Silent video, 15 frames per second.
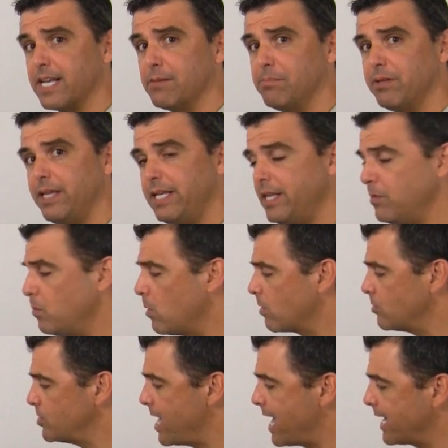the completely
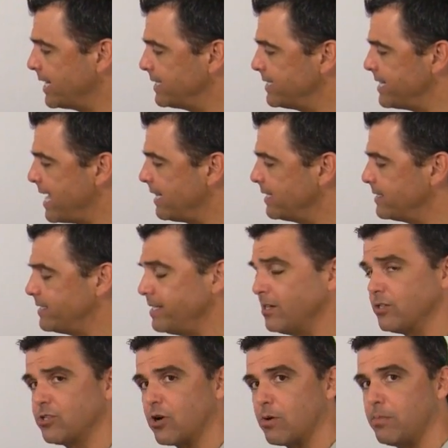water-jacketed stainless
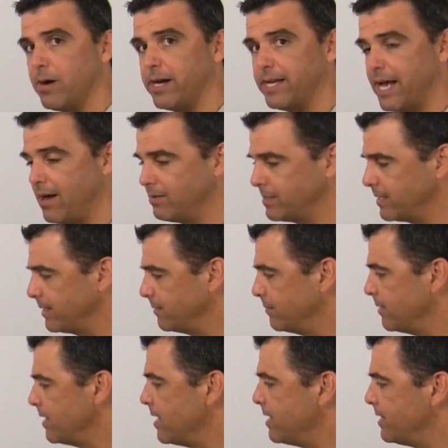steel turbine housing.
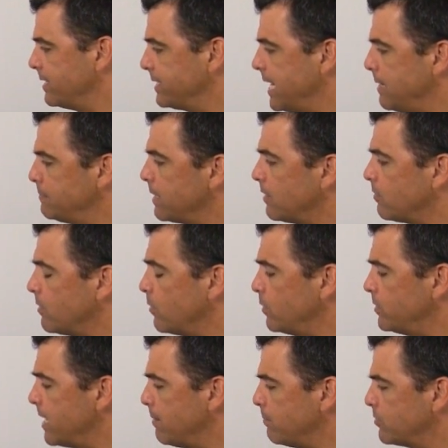This keeps
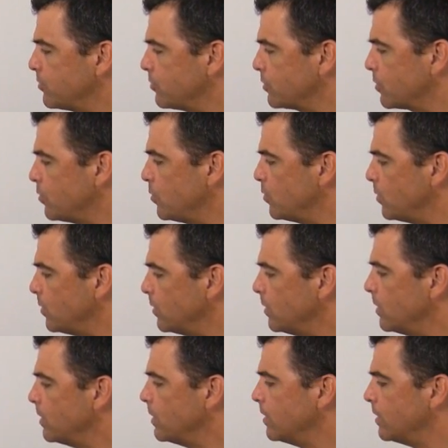underhood temperatures cool.
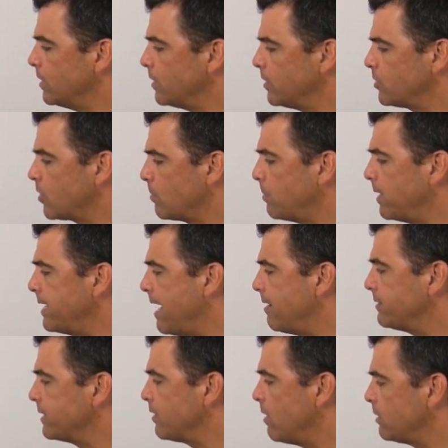The turbine
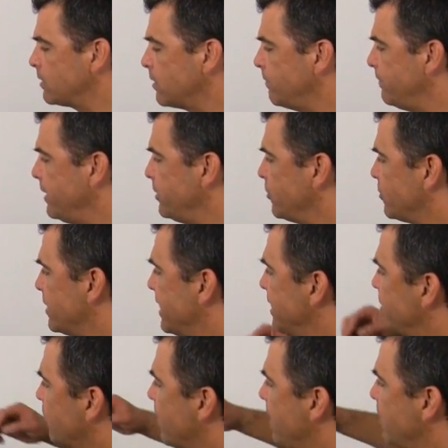housing also features an
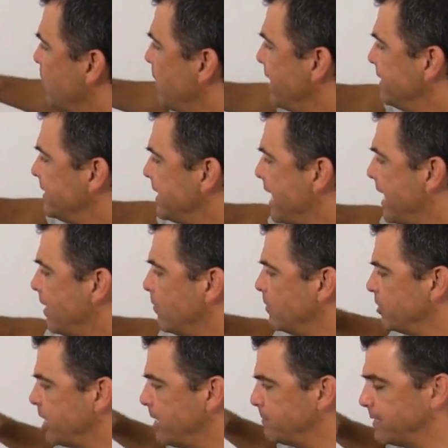integrated wastegate
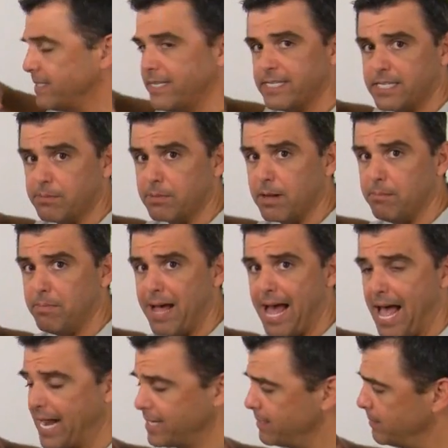which keeps the system
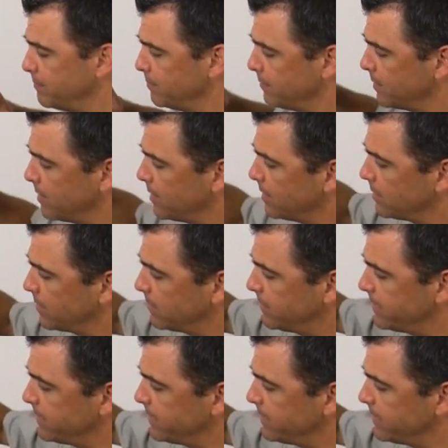compact. The